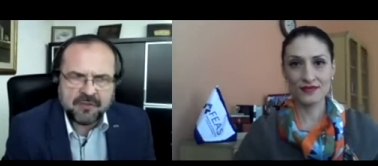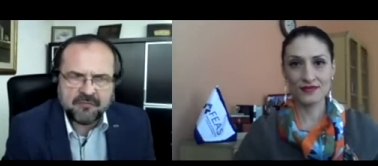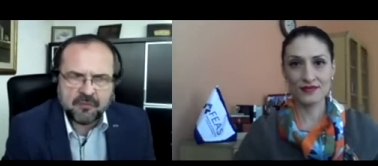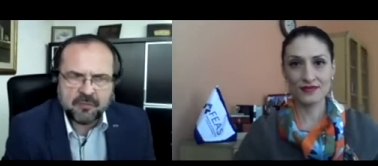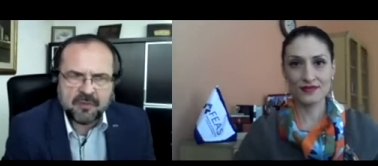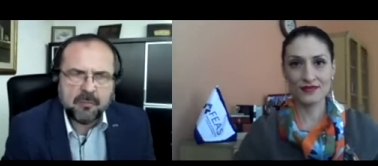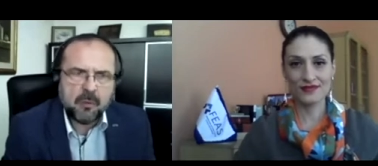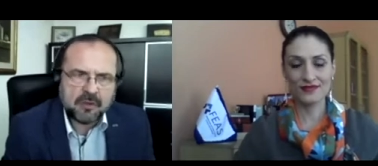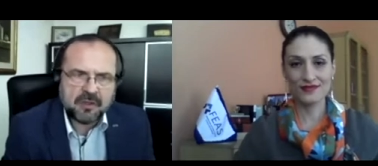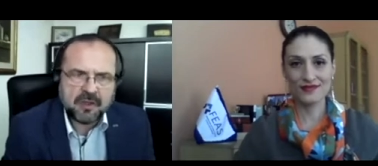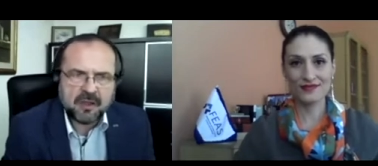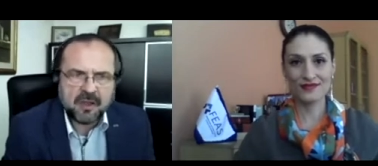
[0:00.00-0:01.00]
Speaker 1: from the
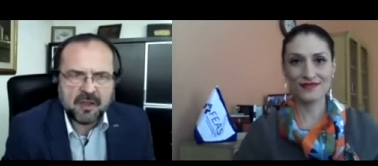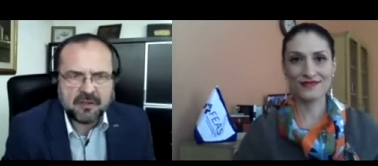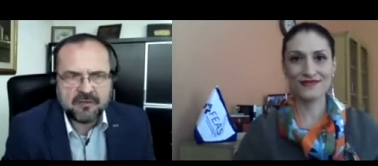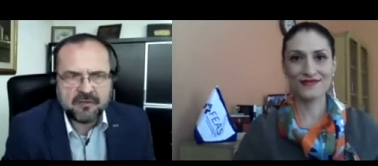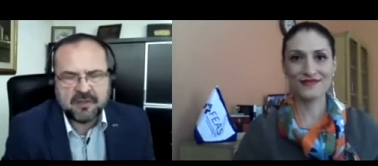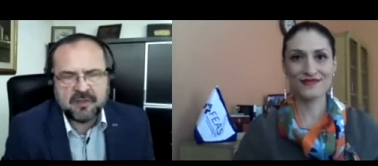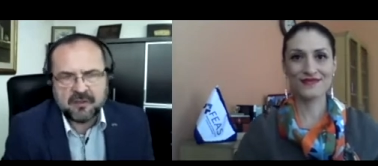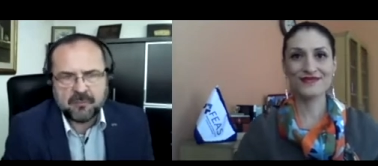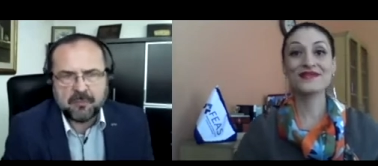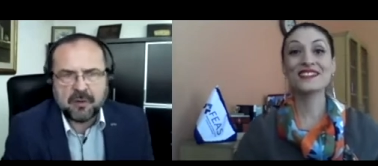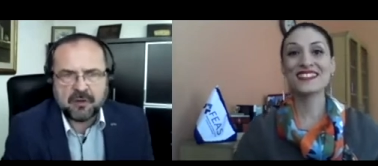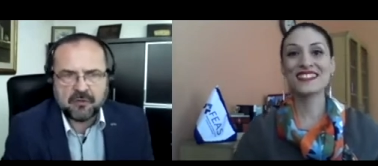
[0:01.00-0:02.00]
Baltic countries that are
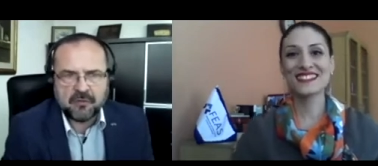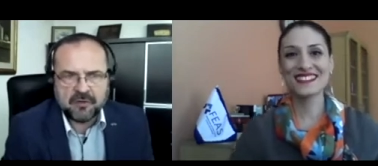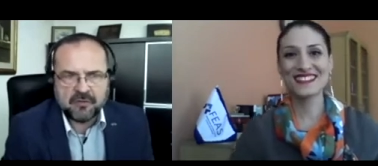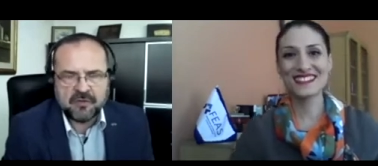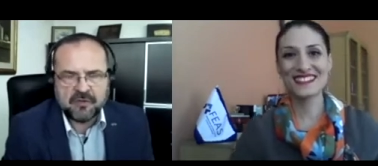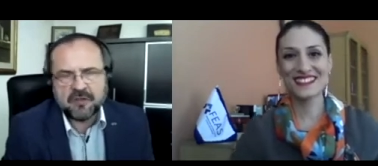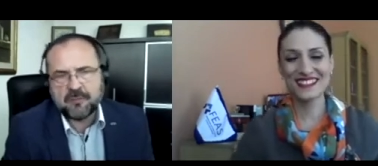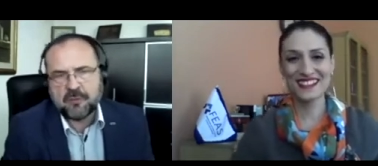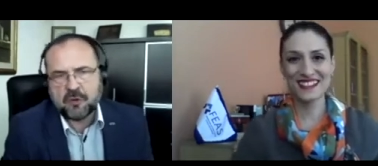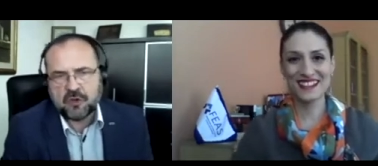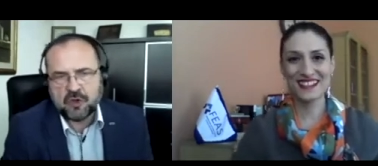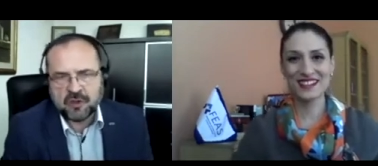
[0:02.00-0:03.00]
part of the research
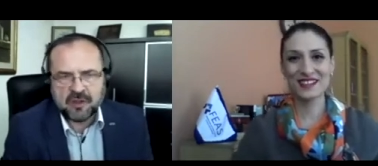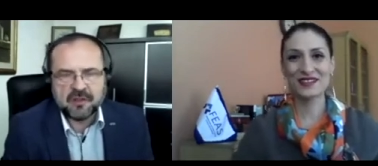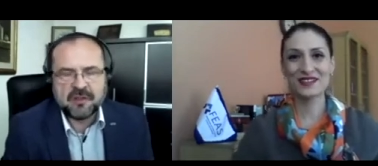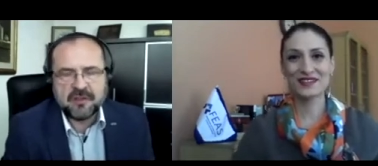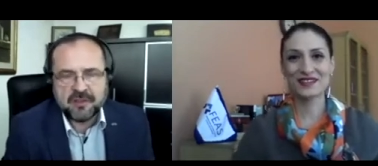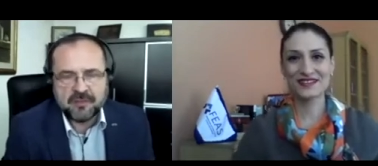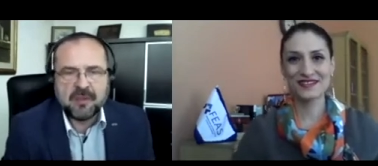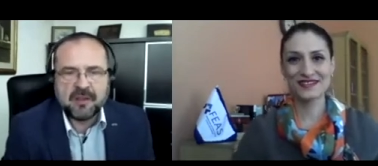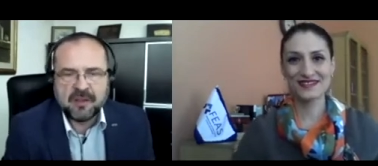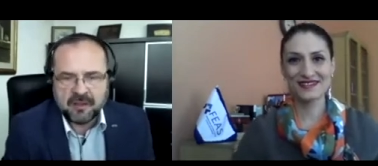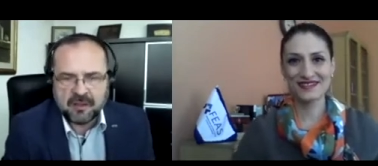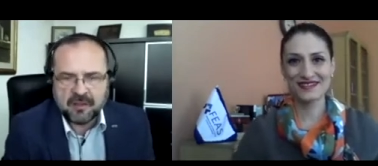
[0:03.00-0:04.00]
project and
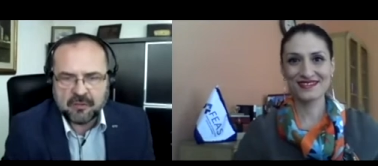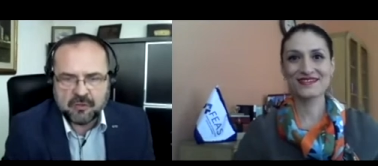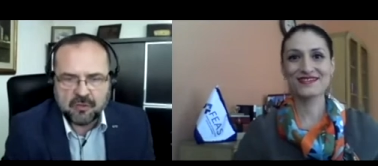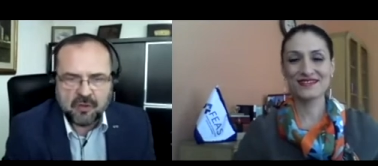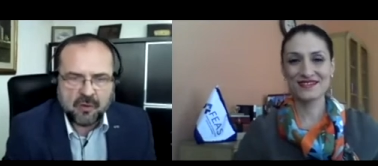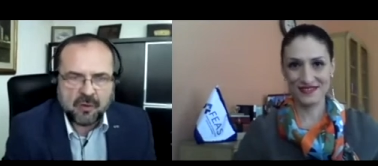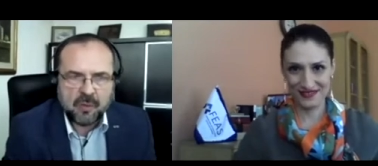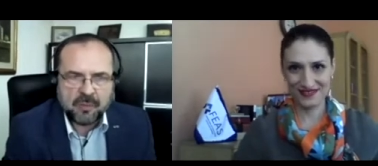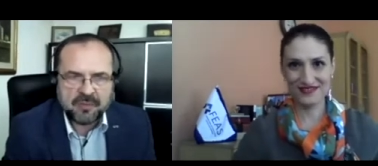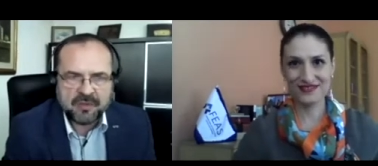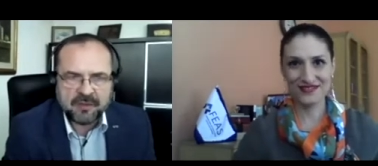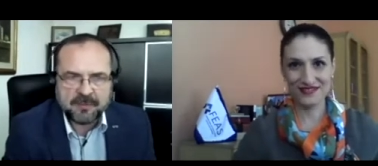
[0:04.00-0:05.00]
disseminating through our
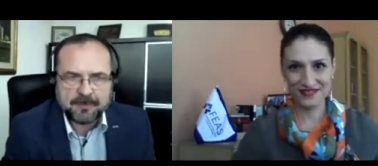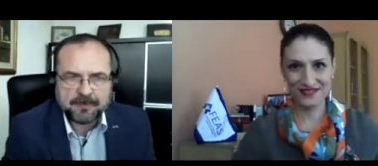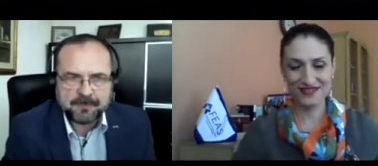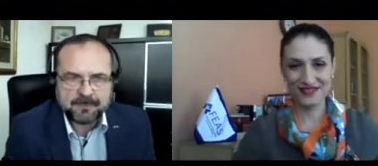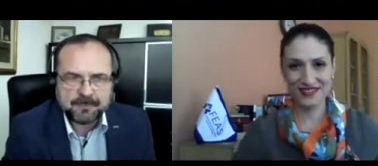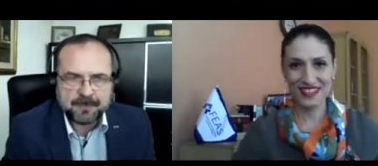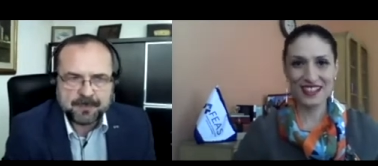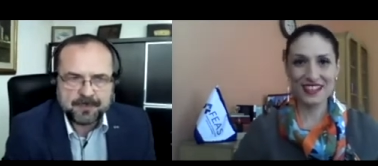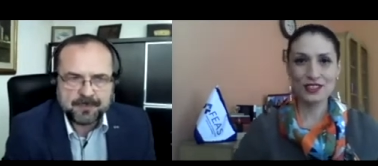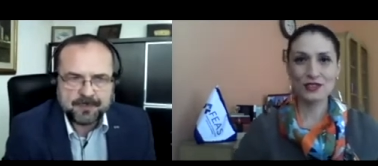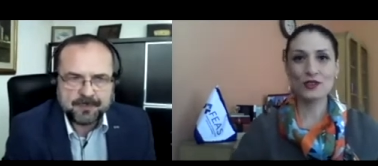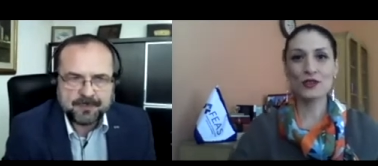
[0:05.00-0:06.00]
website.
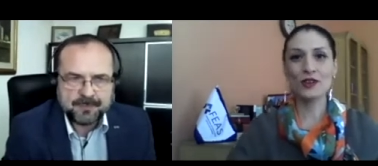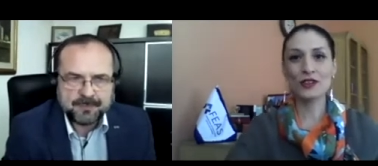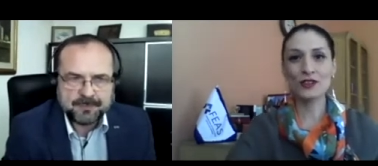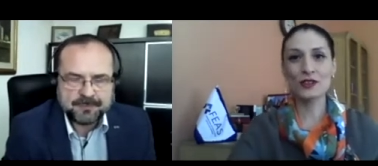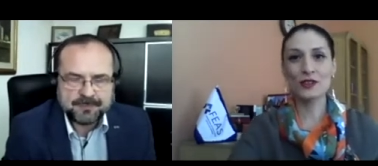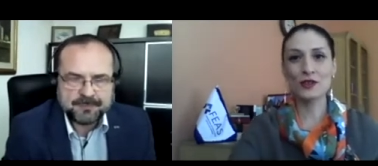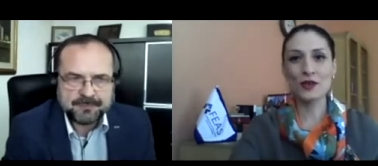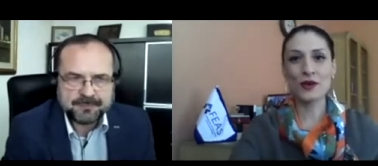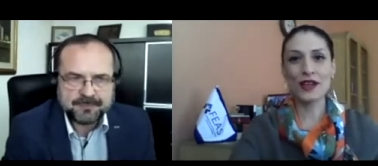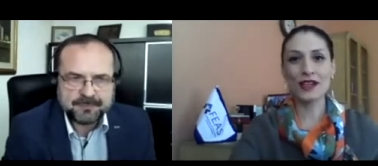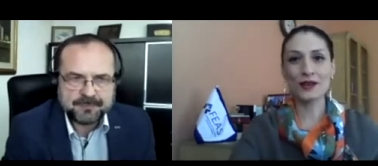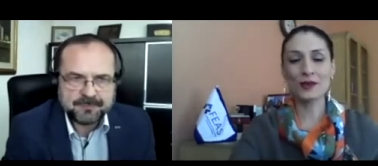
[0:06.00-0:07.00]
Speaker 2: So you are
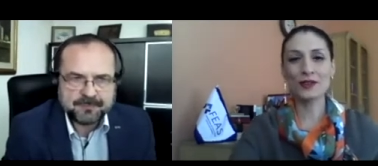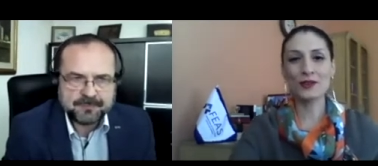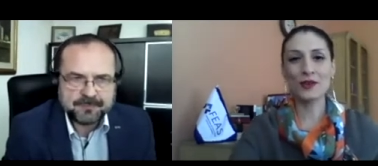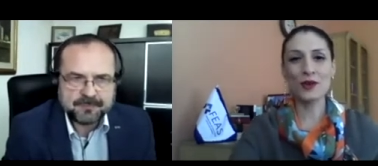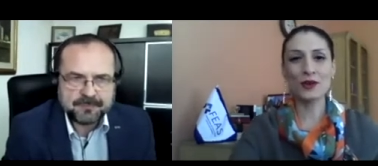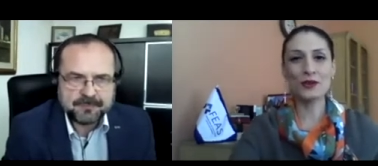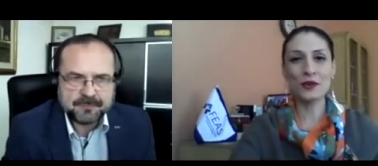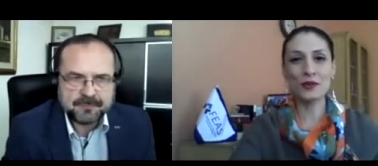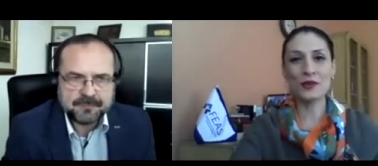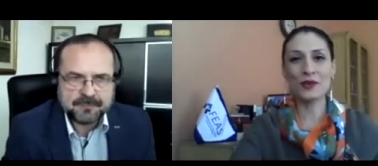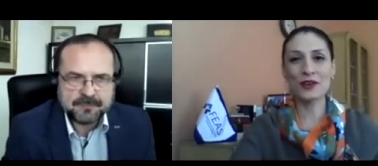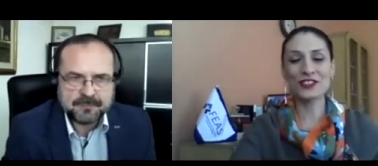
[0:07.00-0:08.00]
growing with all your
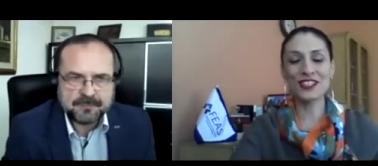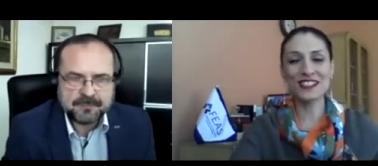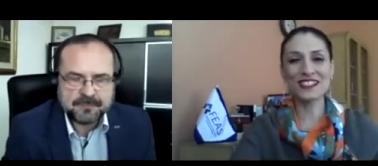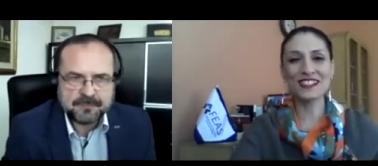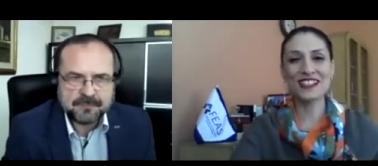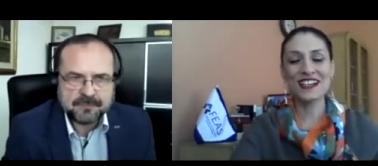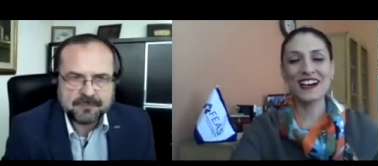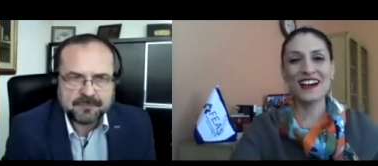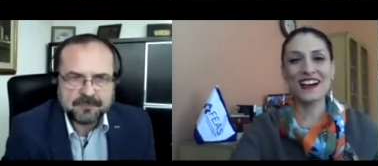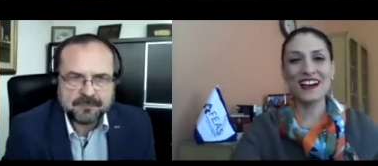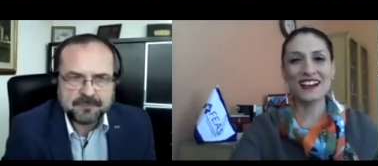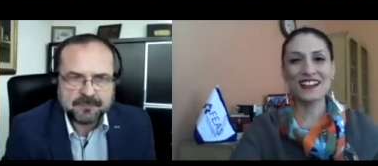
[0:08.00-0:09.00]
projects.
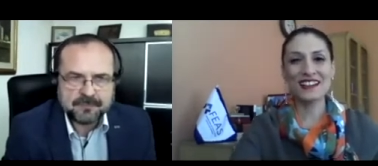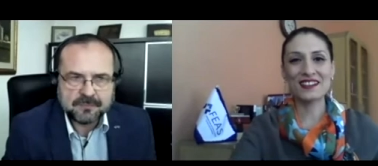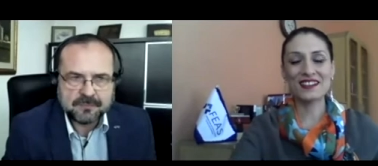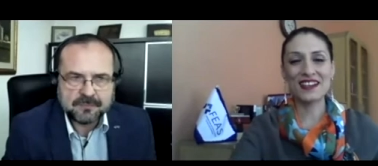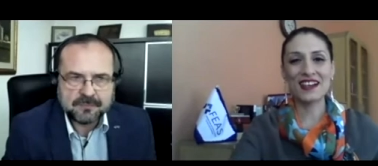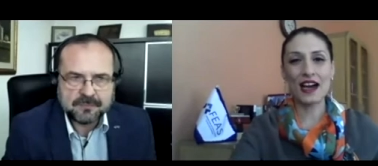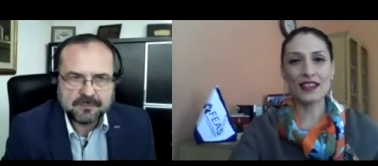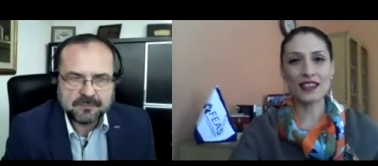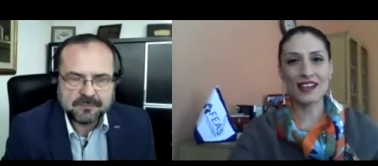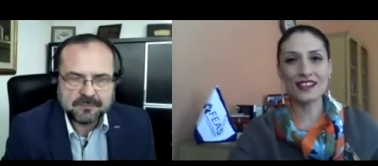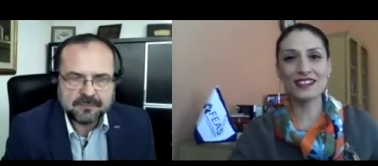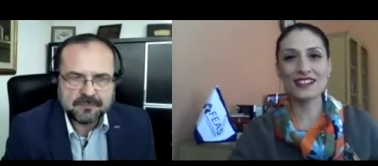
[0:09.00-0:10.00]
And uh, I
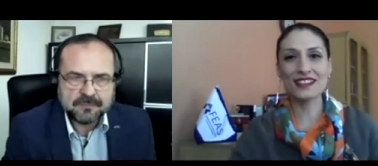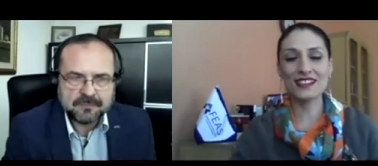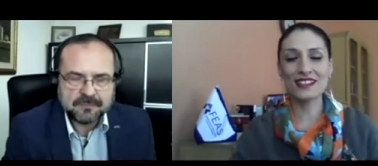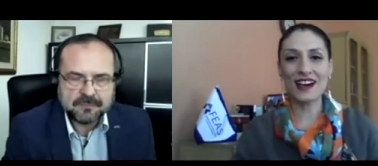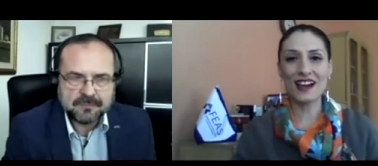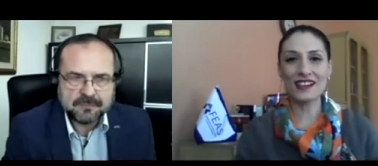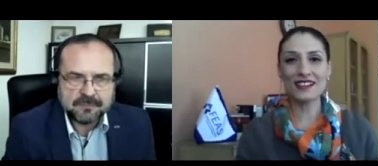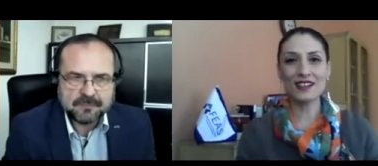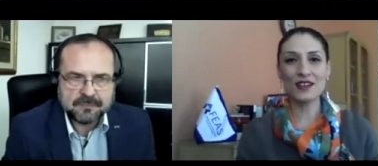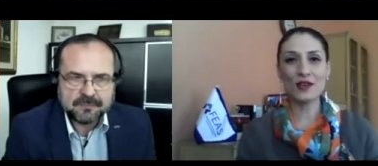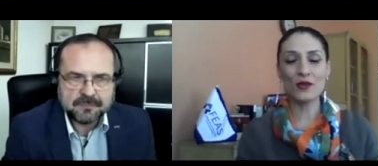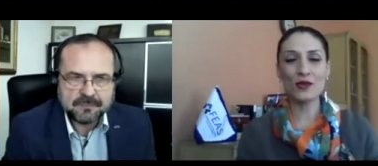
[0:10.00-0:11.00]
like the, the
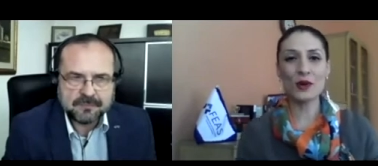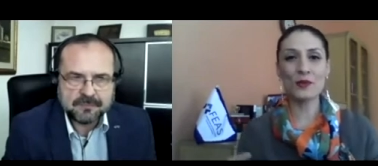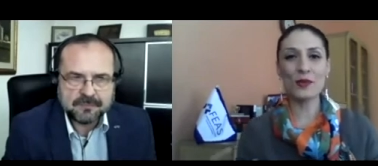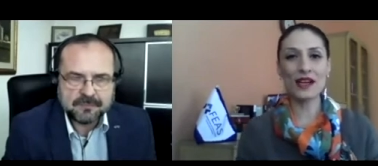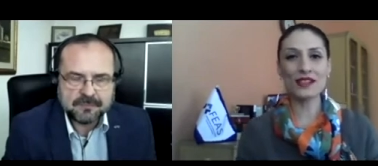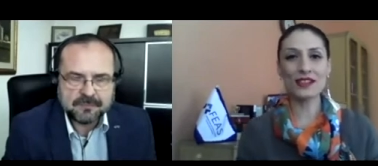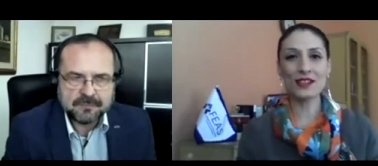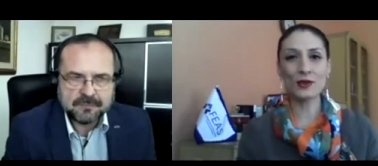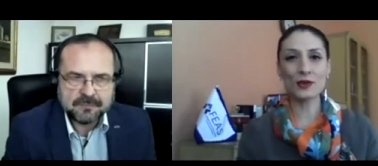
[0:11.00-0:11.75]
idea of combining